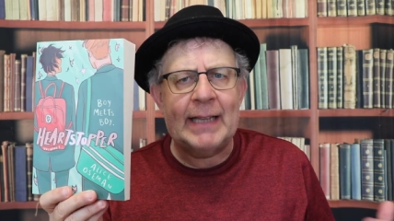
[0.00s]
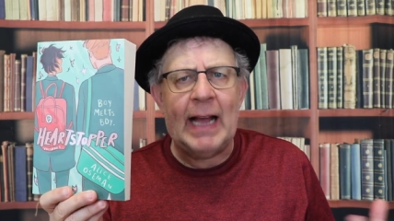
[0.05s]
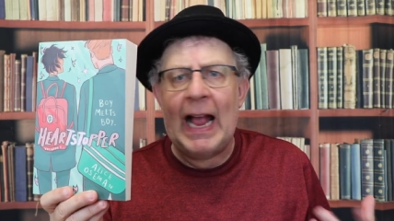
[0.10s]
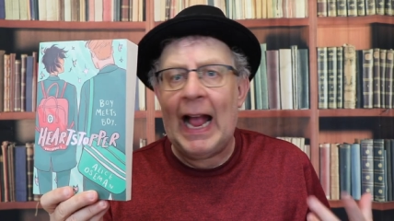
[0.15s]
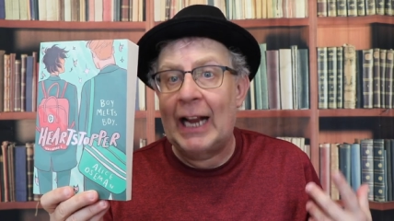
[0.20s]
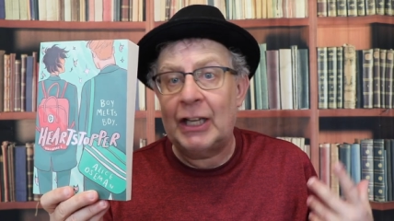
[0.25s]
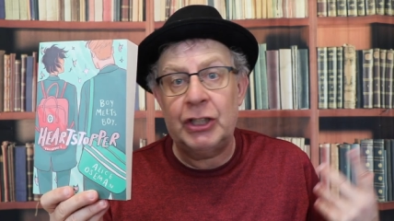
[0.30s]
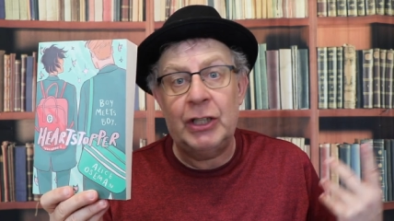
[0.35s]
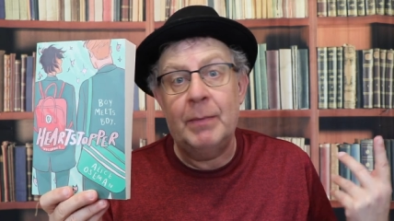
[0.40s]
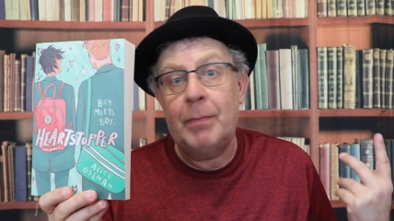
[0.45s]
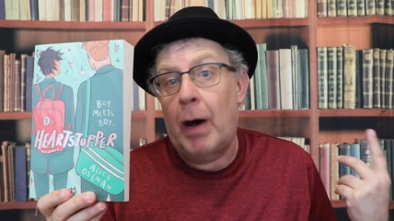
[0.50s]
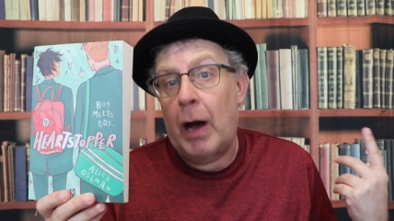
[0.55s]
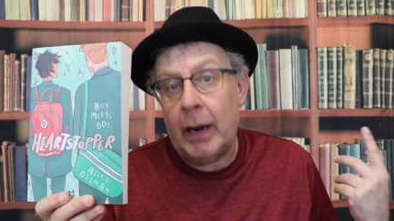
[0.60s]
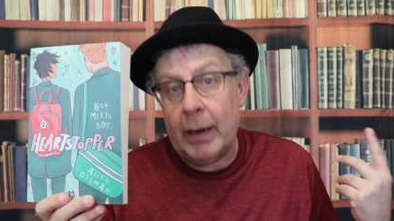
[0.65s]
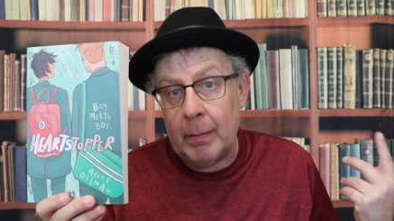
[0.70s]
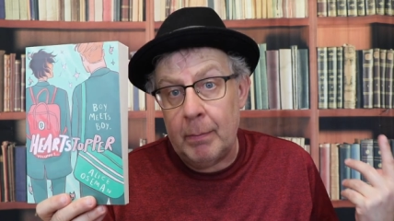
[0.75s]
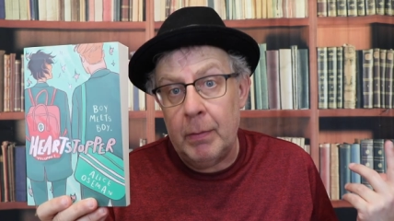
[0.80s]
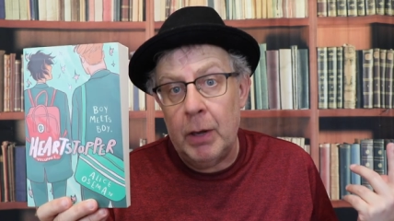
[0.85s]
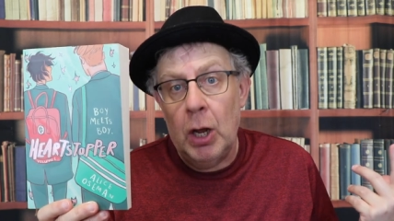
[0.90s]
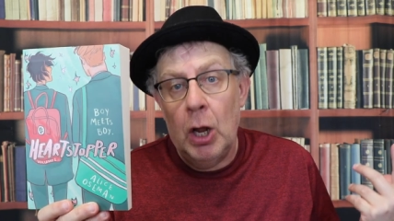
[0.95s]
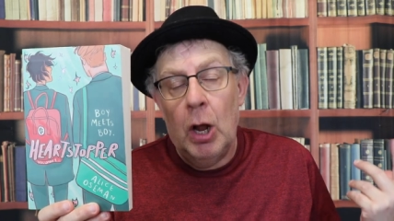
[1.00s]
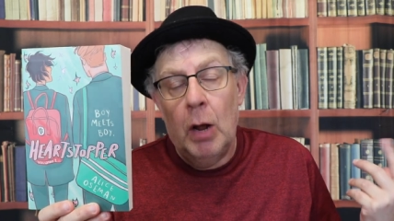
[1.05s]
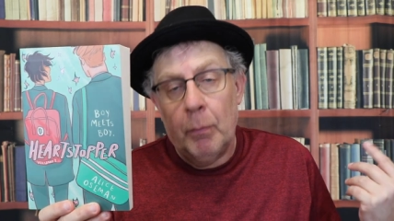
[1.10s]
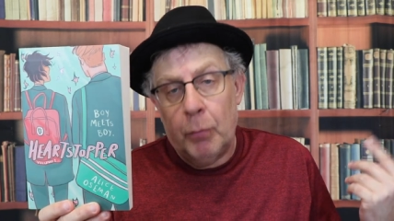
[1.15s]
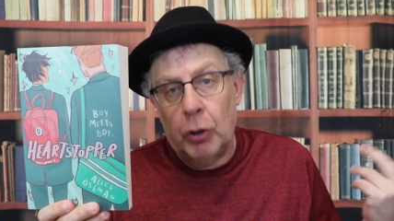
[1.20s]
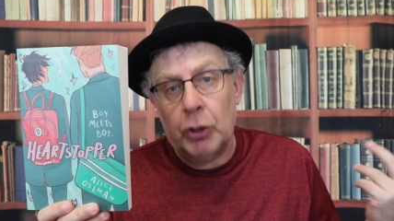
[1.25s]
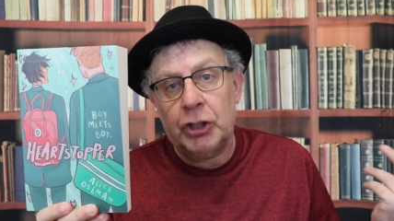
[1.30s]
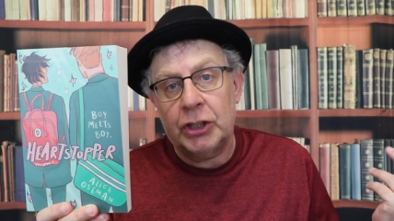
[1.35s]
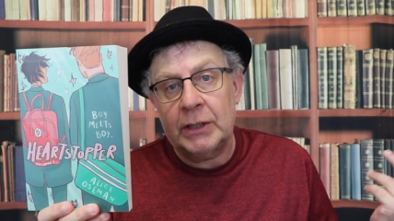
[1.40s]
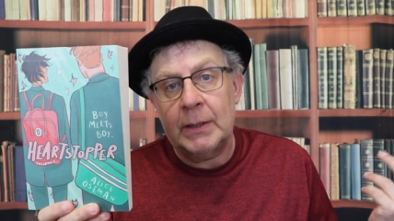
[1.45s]
I actually
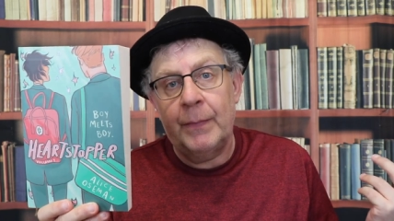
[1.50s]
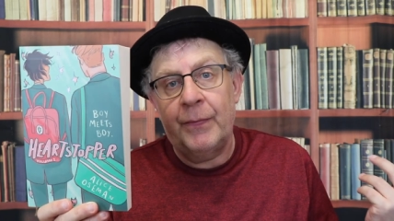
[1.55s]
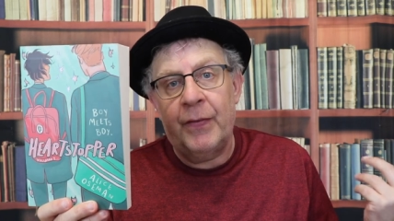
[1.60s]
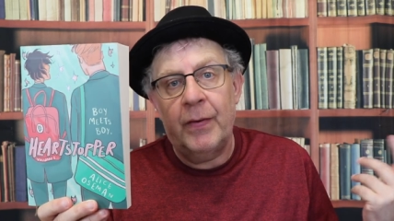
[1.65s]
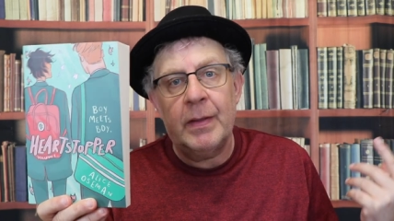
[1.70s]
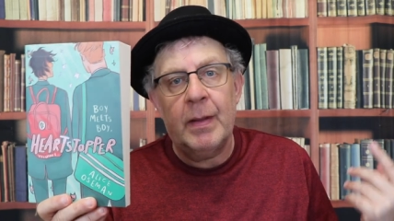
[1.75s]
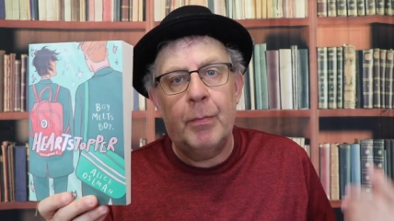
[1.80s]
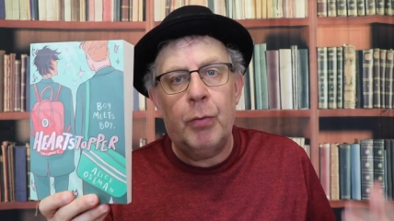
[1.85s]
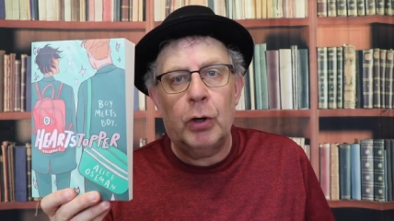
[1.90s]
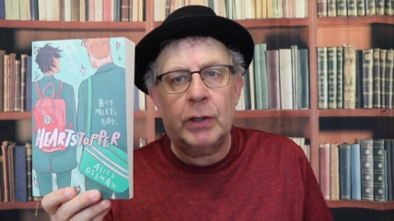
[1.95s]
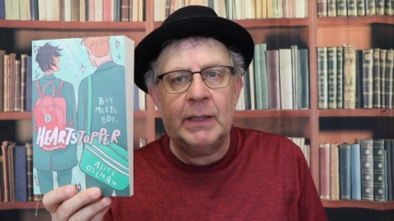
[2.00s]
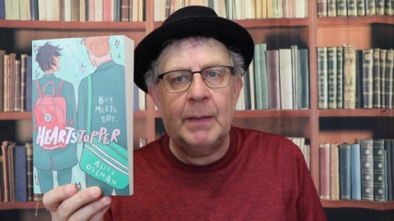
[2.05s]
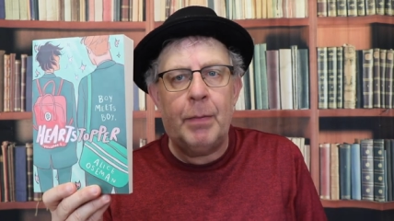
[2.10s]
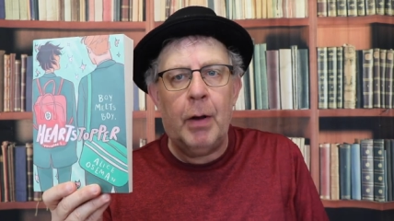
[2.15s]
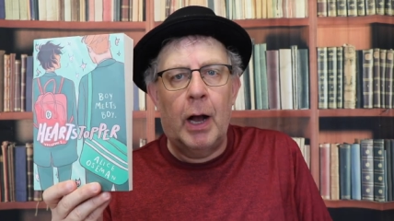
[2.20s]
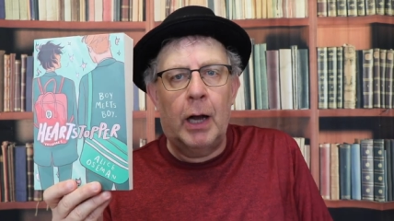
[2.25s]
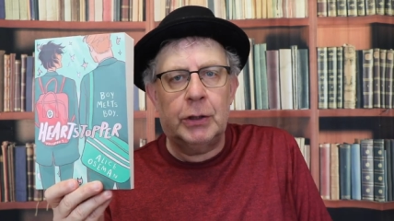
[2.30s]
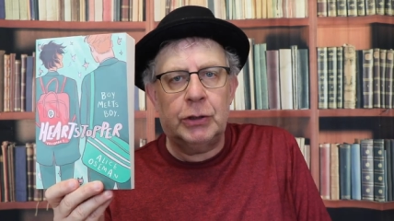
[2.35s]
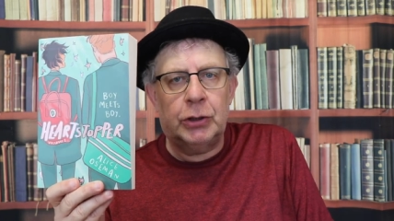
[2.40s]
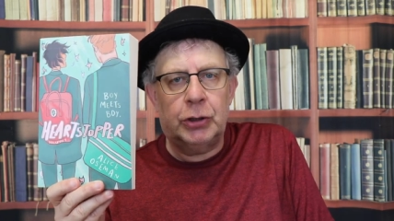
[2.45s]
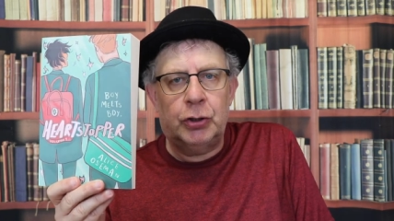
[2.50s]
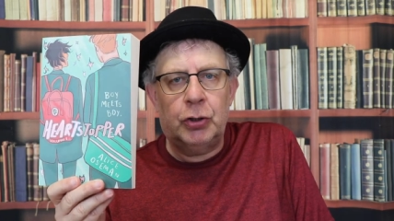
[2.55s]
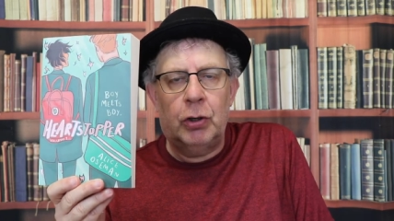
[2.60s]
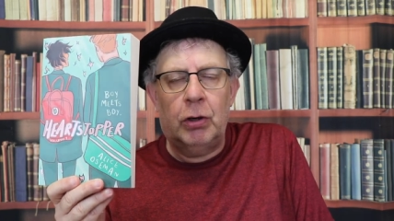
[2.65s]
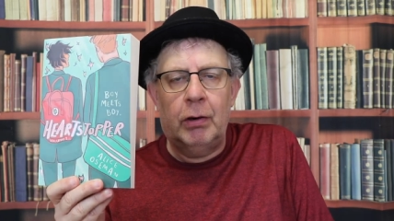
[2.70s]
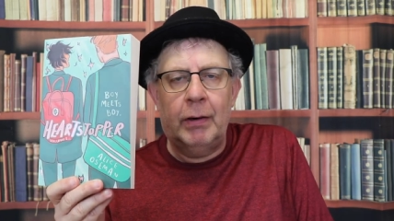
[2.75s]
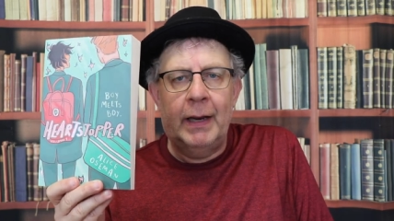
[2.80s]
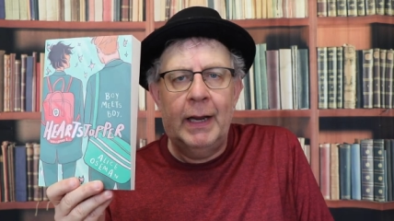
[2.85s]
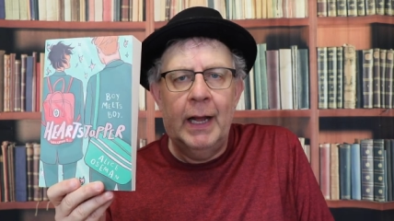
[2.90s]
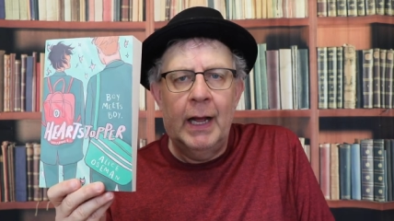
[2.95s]
purchased them from the book
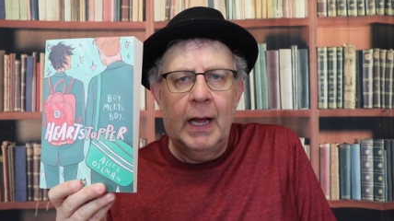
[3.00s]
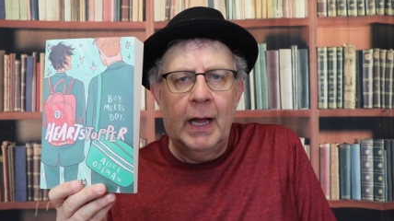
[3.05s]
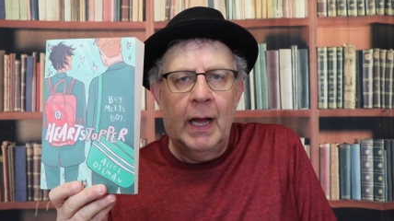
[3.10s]
depository,